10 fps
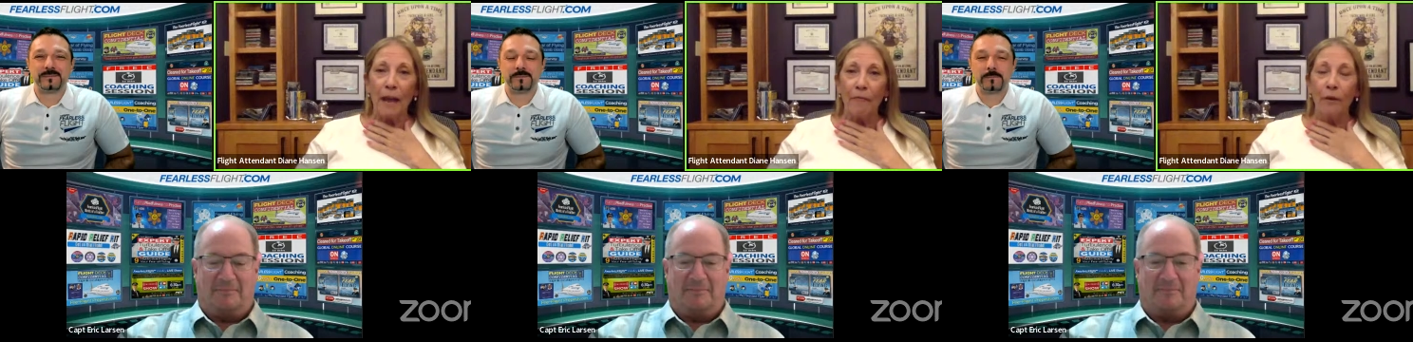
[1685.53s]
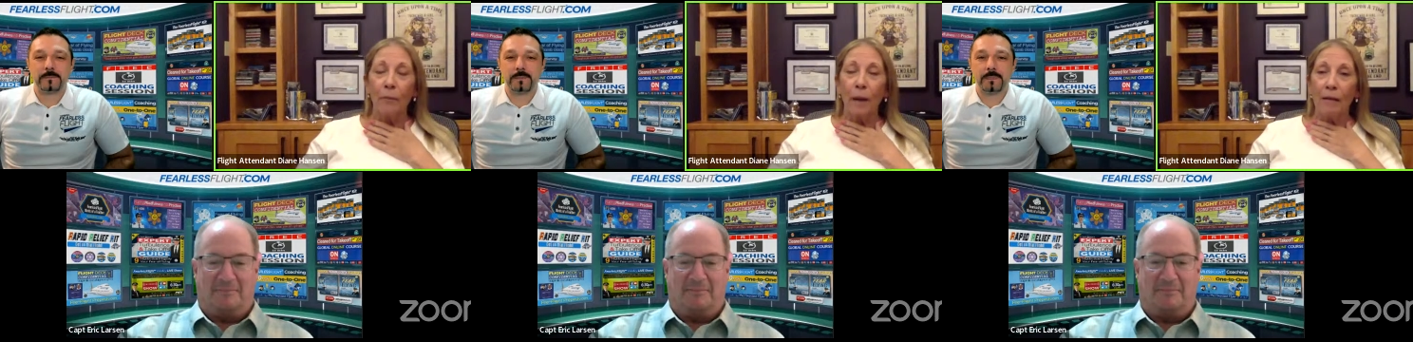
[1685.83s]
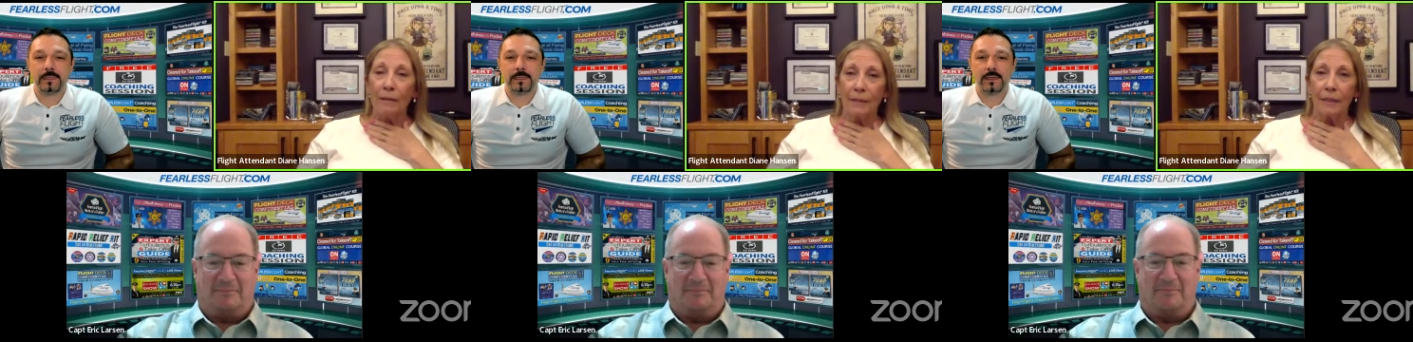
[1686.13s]
Speaker 1: have a
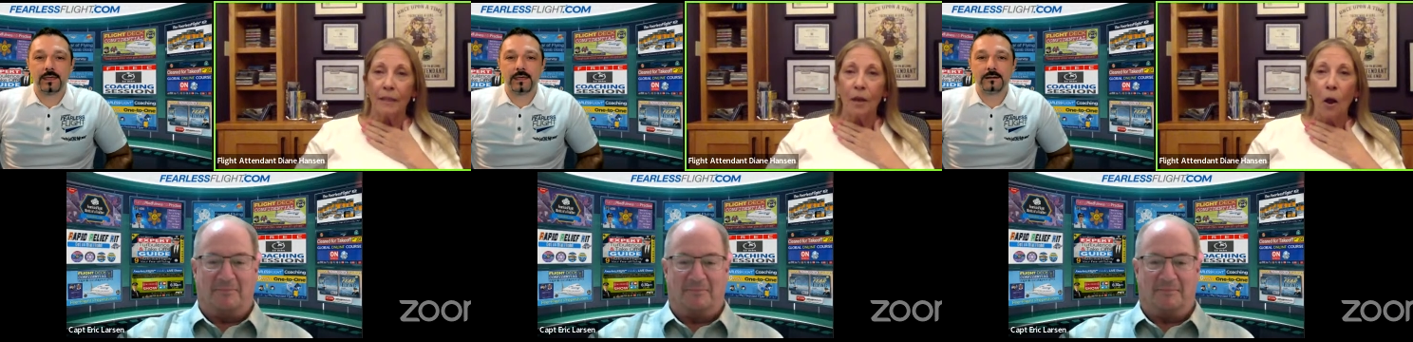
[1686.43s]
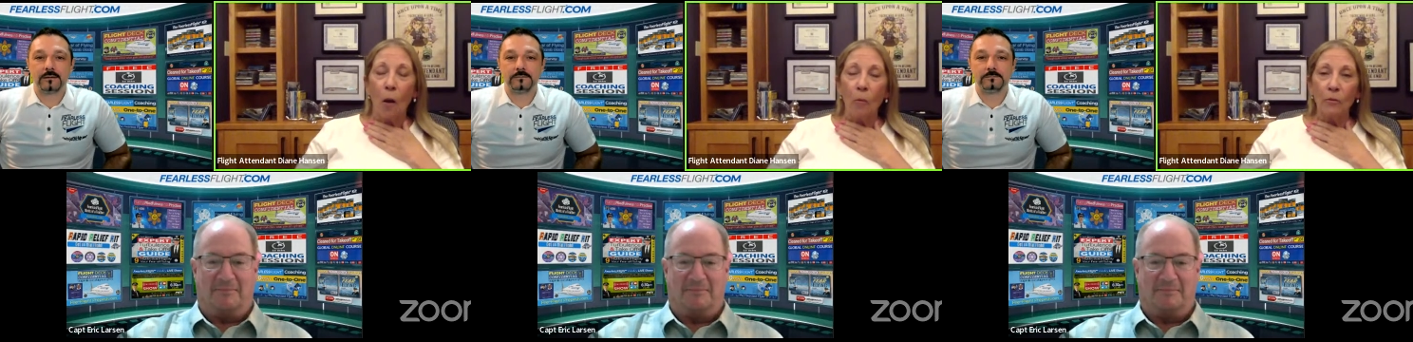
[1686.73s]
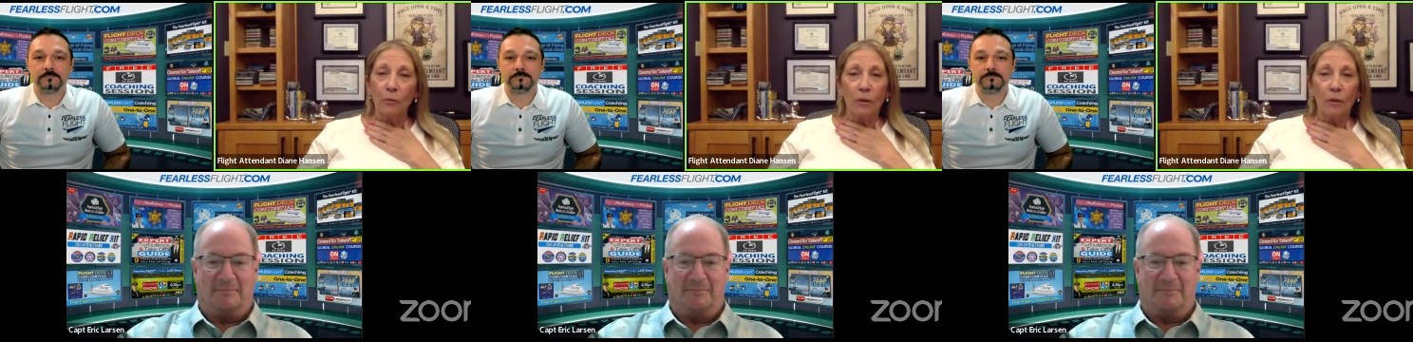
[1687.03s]
policy with